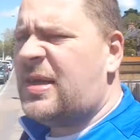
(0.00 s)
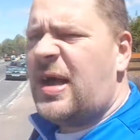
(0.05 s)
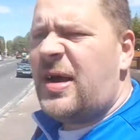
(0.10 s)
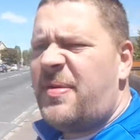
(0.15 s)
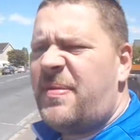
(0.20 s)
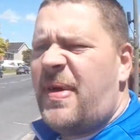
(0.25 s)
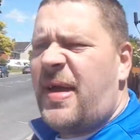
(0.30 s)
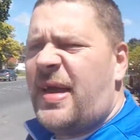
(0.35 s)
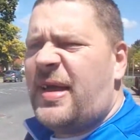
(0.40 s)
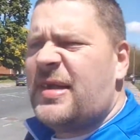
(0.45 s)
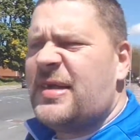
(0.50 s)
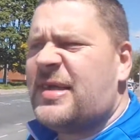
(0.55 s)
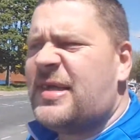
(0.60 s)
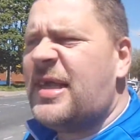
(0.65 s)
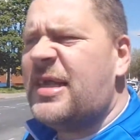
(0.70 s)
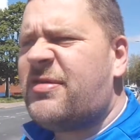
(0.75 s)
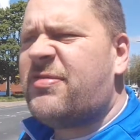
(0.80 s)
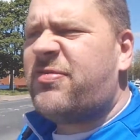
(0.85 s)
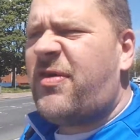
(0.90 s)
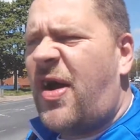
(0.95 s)
So mates,
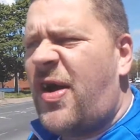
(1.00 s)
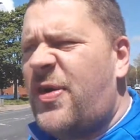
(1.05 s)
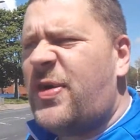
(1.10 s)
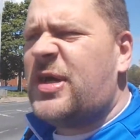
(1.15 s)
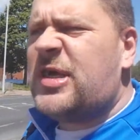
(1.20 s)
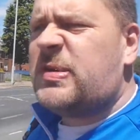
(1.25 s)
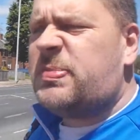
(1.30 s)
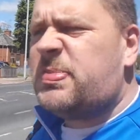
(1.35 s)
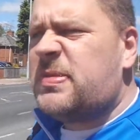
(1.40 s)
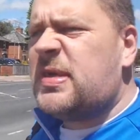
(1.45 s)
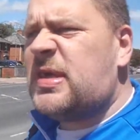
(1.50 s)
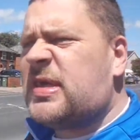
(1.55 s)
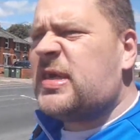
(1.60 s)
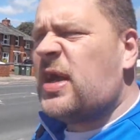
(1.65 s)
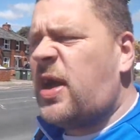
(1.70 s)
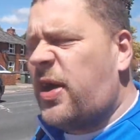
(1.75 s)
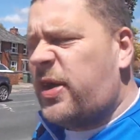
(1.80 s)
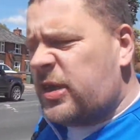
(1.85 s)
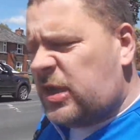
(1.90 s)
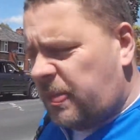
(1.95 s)
this road's
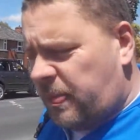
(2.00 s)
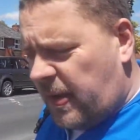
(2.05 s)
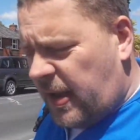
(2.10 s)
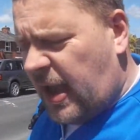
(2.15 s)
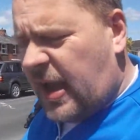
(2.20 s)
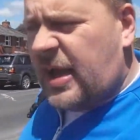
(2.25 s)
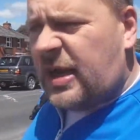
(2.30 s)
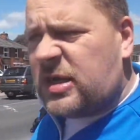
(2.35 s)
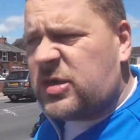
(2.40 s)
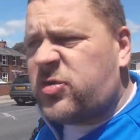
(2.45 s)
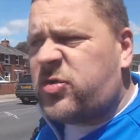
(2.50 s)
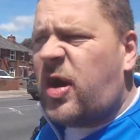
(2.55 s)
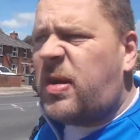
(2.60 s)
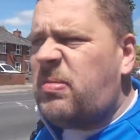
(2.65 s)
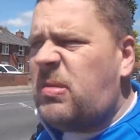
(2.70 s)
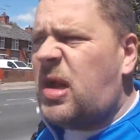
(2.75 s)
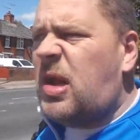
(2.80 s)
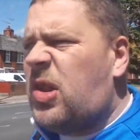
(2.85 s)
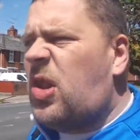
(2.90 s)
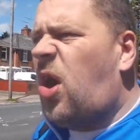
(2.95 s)
designed to be
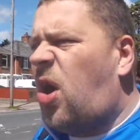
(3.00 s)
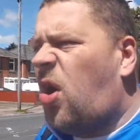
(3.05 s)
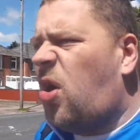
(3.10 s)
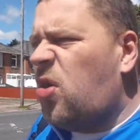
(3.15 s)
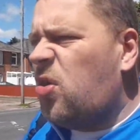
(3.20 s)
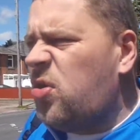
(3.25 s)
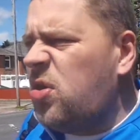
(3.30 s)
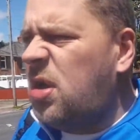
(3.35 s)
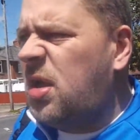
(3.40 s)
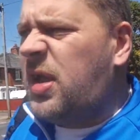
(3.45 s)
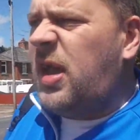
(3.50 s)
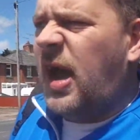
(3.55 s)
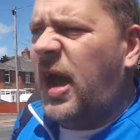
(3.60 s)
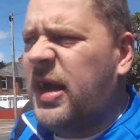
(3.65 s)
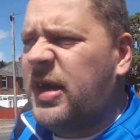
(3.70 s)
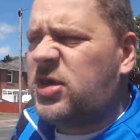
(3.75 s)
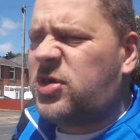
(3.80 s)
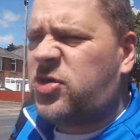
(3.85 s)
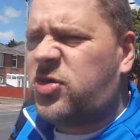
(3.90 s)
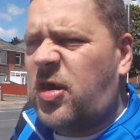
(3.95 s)
extremely long
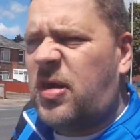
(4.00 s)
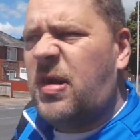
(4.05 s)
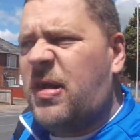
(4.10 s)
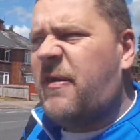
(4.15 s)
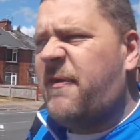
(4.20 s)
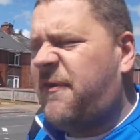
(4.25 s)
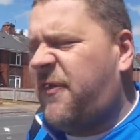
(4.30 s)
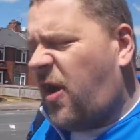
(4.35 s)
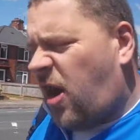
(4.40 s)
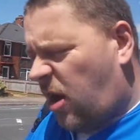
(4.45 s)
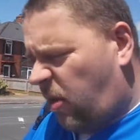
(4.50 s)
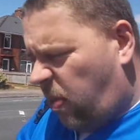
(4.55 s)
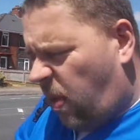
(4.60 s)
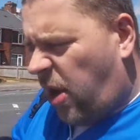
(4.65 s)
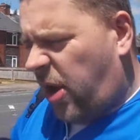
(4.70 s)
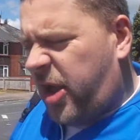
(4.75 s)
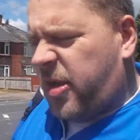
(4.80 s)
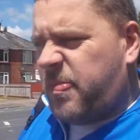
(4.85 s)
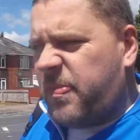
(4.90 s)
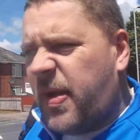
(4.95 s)
and extremely far
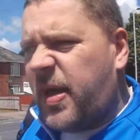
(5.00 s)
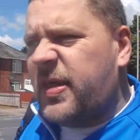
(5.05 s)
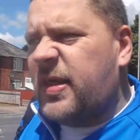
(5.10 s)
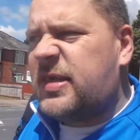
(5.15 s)
wide mate.